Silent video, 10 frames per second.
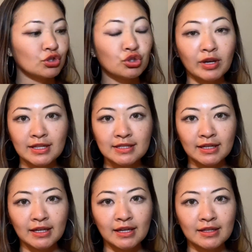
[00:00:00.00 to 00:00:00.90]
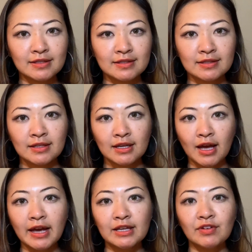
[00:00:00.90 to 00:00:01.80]
train tickets.
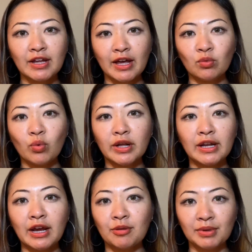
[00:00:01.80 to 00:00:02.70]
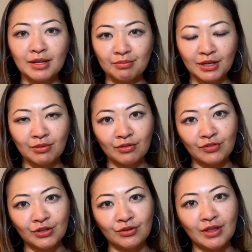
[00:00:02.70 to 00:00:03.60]
I even had one Airbnb
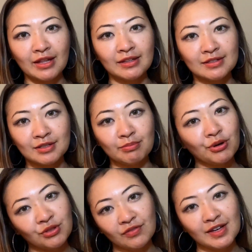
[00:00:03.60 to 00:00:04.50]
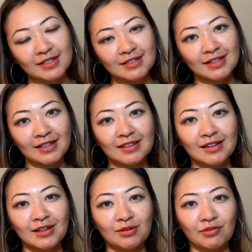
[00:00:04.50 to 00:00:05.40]
review that listed both of us in
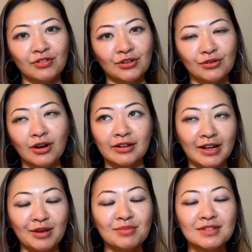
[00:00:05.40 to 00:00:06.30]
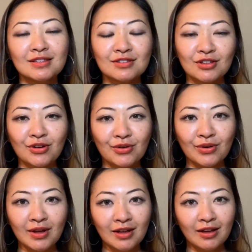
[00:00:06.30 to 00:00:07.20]
the review, our names. So
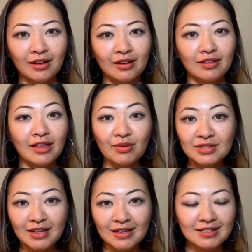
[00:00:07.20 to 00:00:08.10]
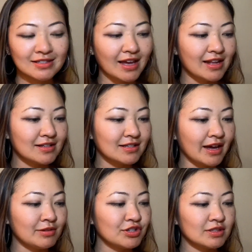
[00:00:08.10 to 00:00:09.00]
that was nice. And
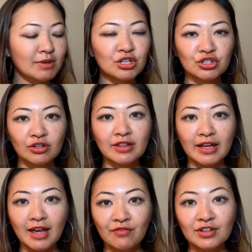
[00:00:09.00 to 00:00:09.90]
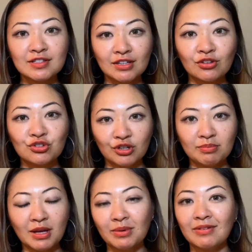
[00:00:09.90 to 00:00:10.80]
I just made sure that every single
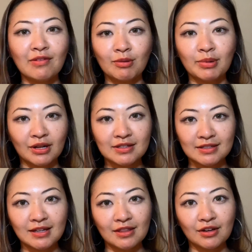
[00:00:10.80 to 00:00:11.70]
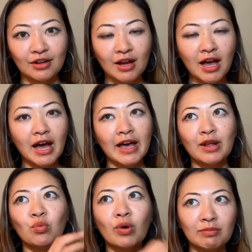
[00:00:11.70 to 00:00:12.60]
trip that we've ever been on together, I
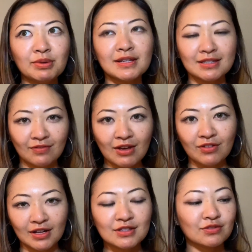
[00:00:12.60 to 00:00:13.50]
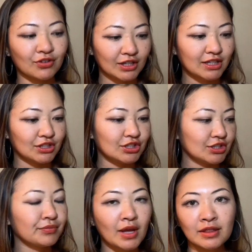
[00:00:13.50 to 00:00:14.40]
had one piece of evidence for
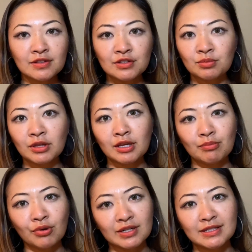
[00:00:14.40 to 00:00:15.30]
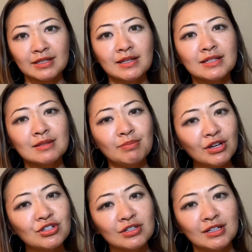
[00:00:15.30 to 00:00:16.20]
each. And this is really important,
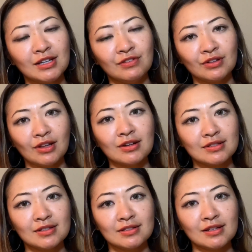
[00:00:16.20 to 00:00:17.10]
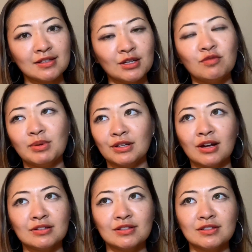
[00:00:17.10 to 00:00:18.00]
especially if you're long distance and you've been
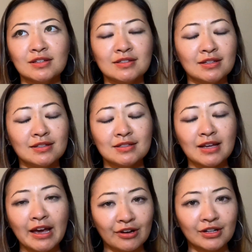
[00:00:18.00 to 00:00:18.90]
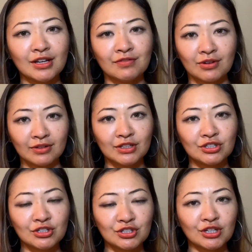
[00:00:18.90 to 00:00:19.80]
long distance the entirety of your
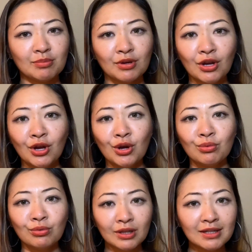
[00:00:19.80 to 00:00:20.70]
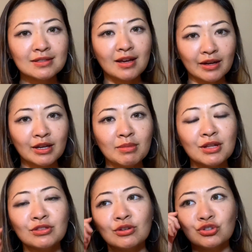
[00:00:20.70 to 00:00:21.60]
relationship. Really
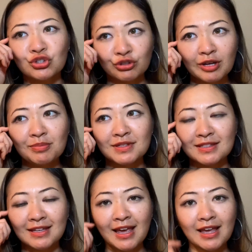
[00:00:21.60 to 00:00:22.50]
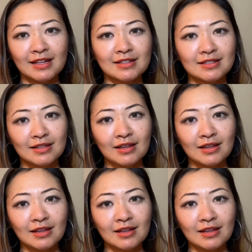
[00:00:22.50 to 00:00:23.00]
document those trips and